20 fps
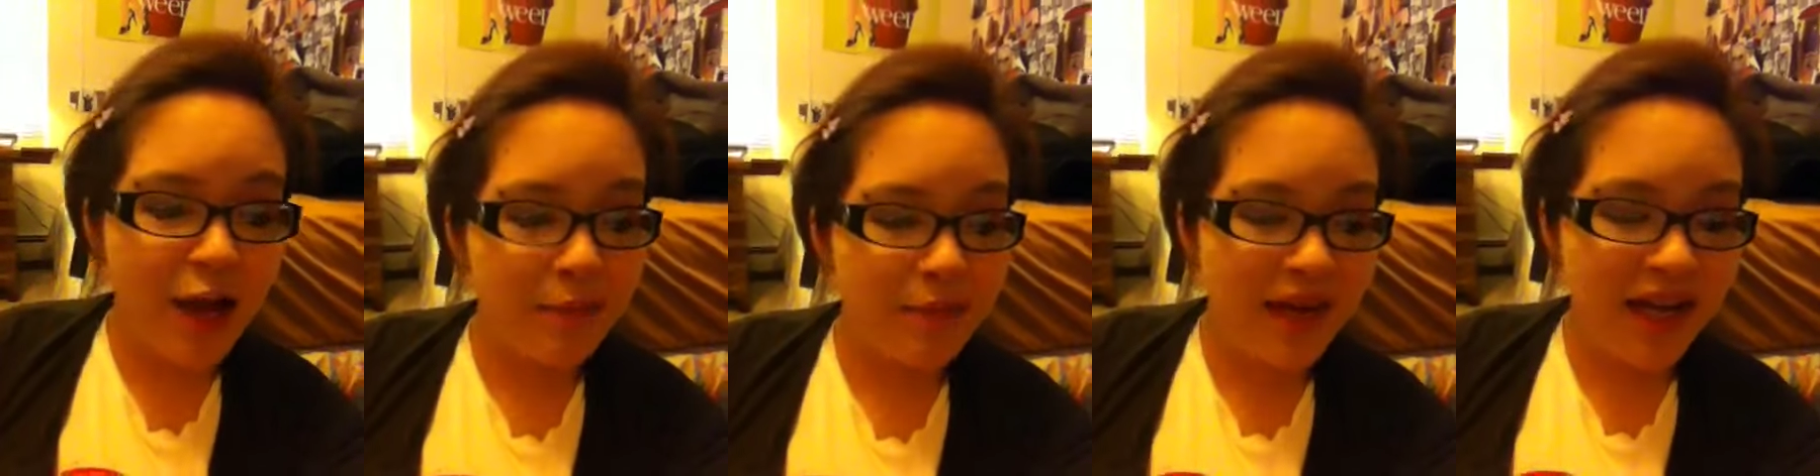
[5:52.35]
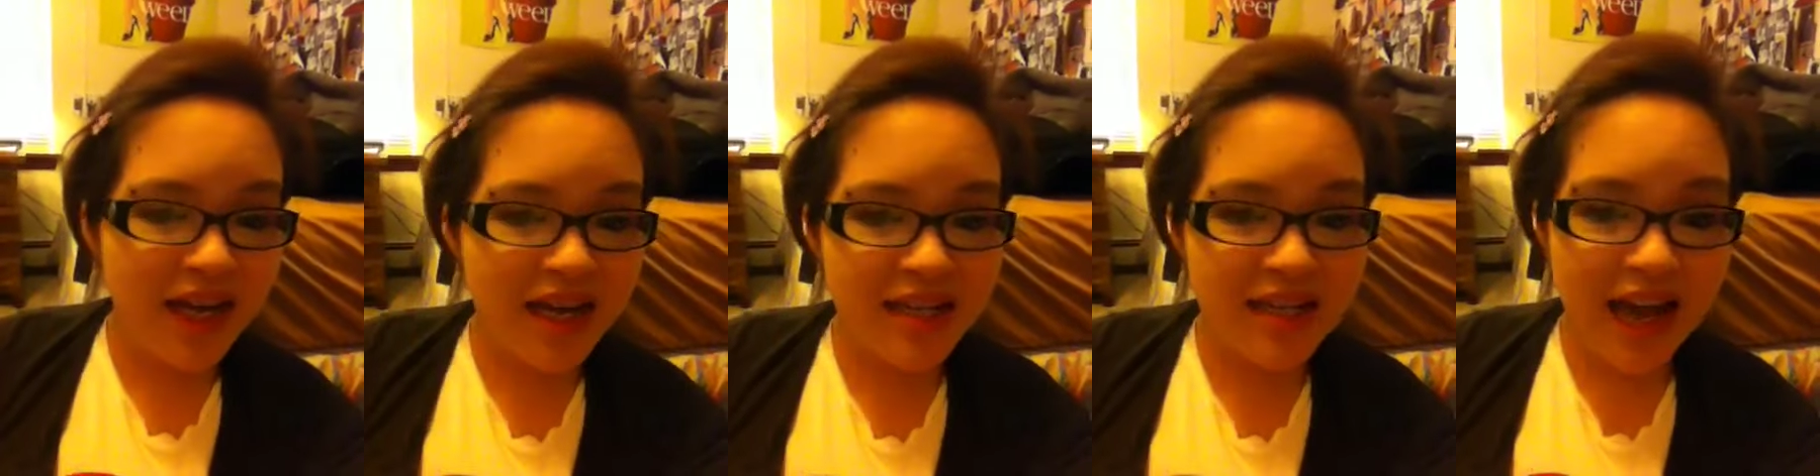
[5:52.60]

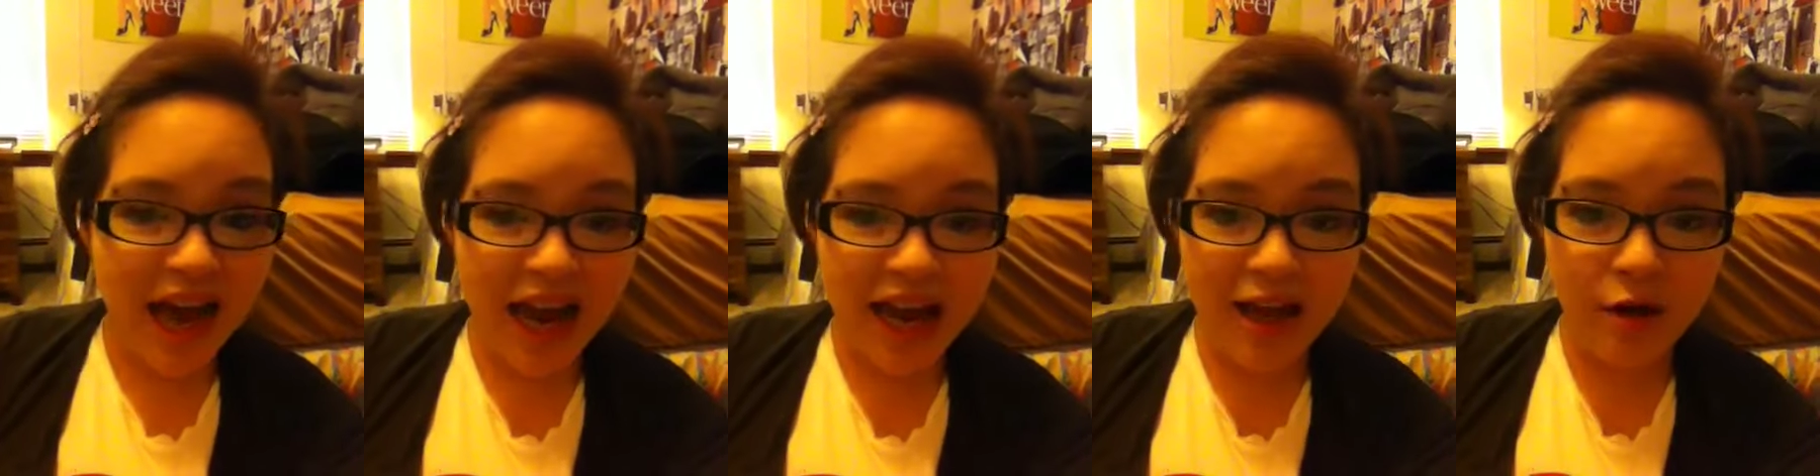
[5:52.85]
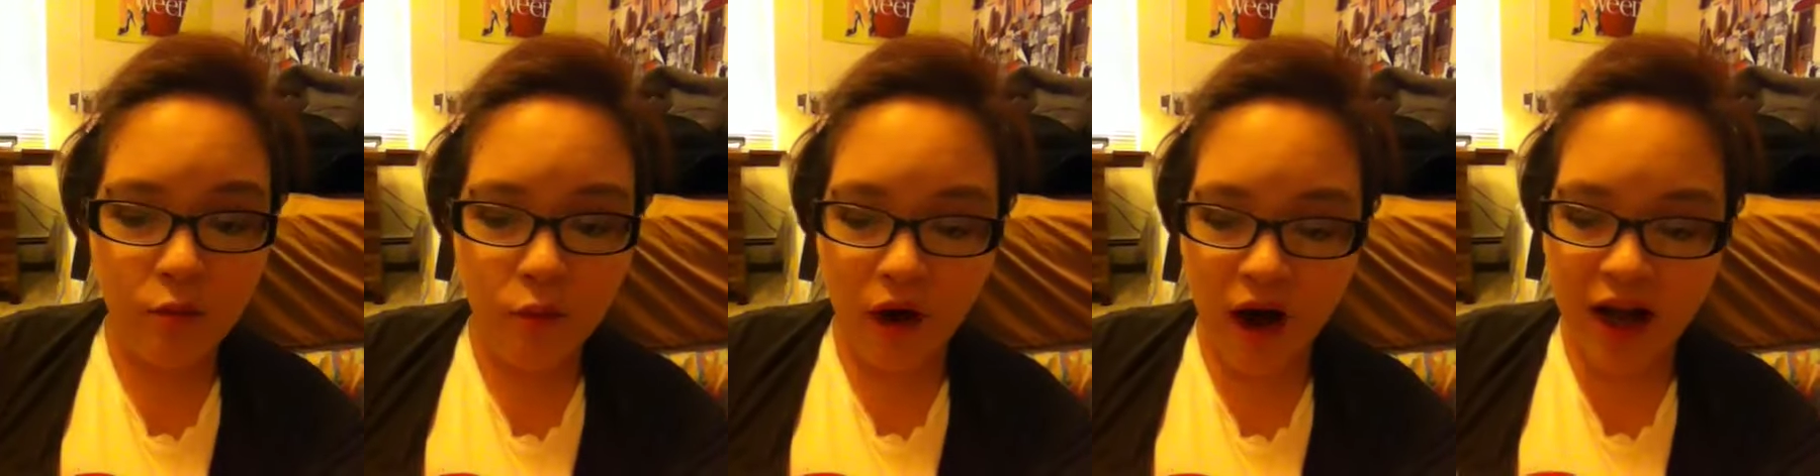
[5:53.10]
because I
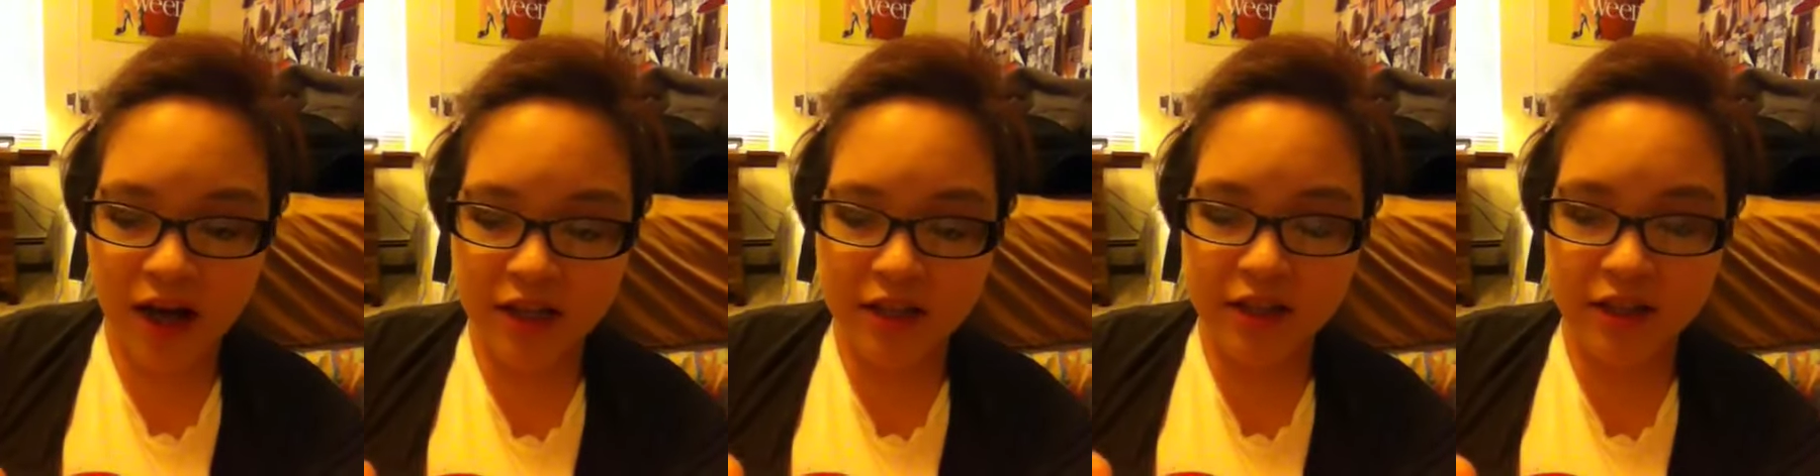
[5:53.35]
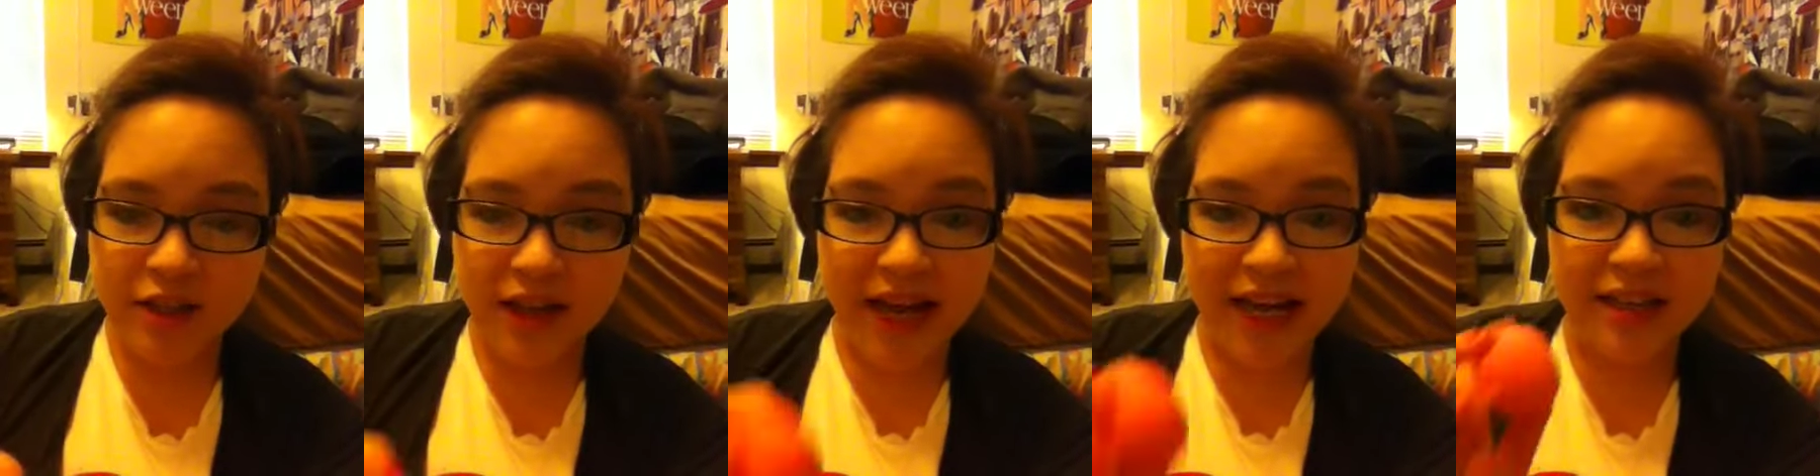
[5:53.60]
have
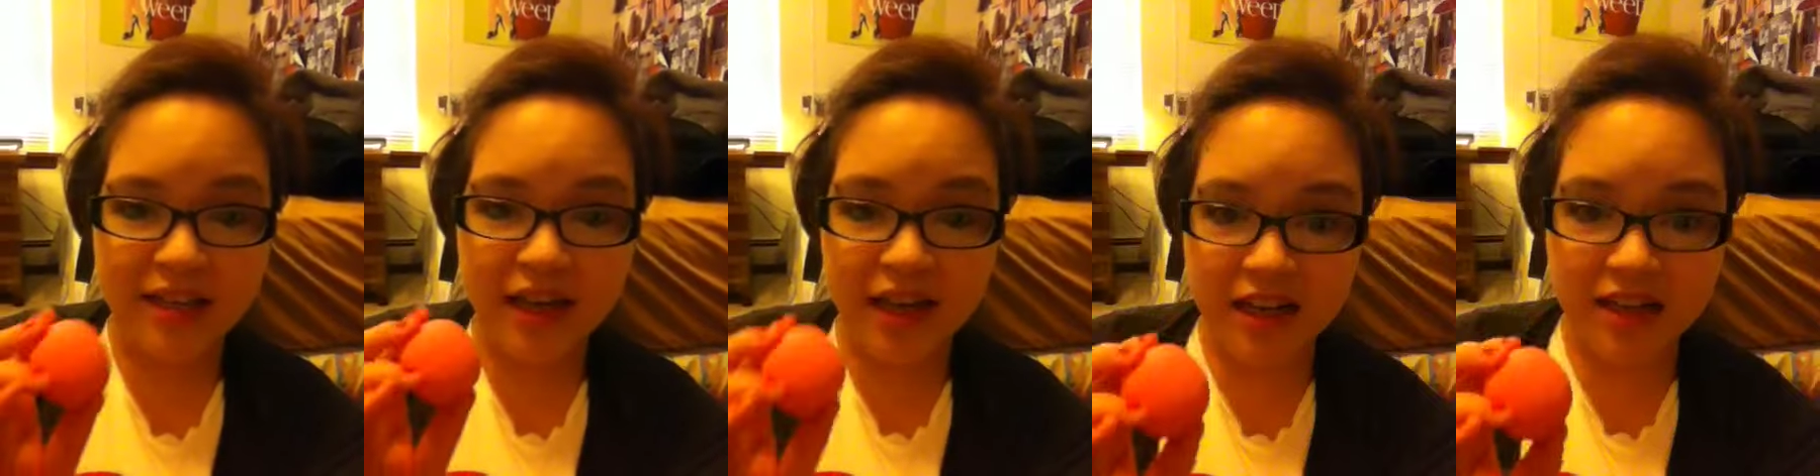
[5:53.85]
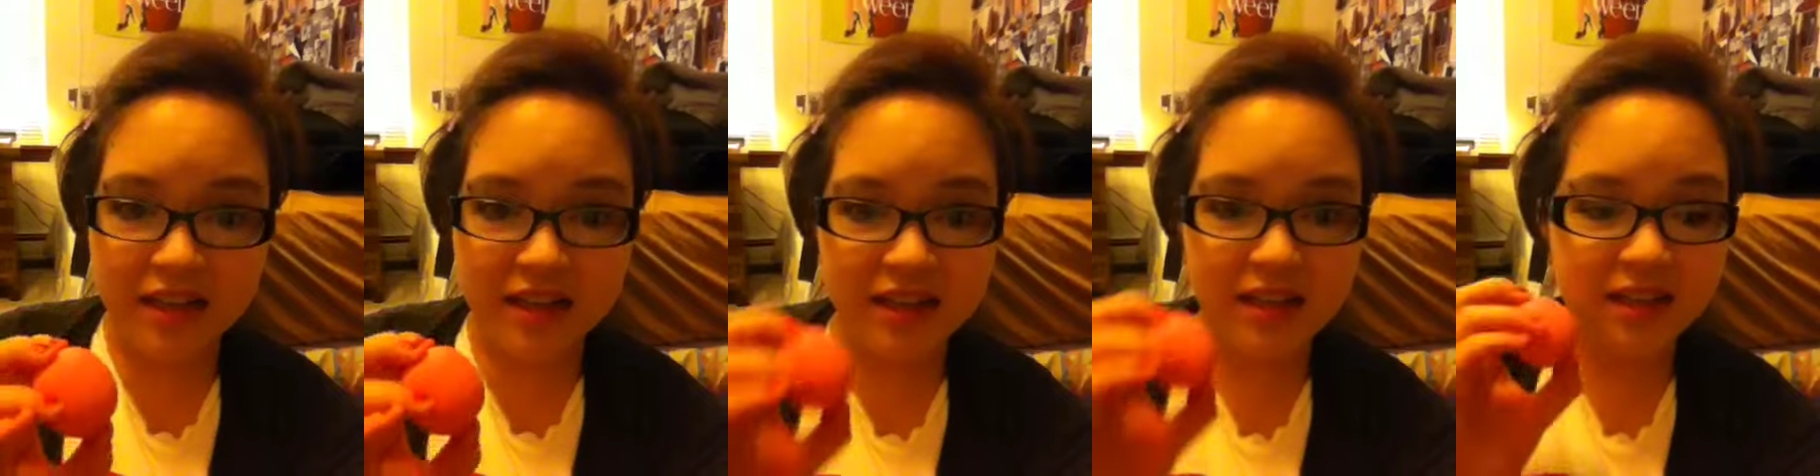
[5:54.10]
watched like
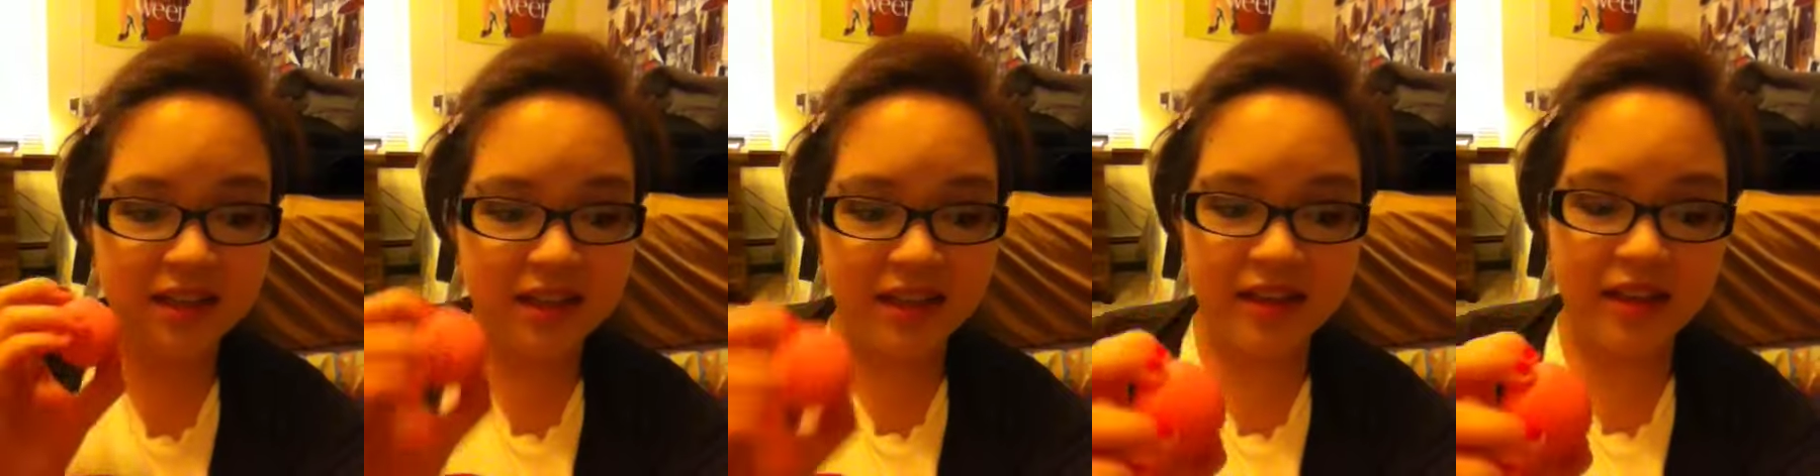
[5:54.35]
dozens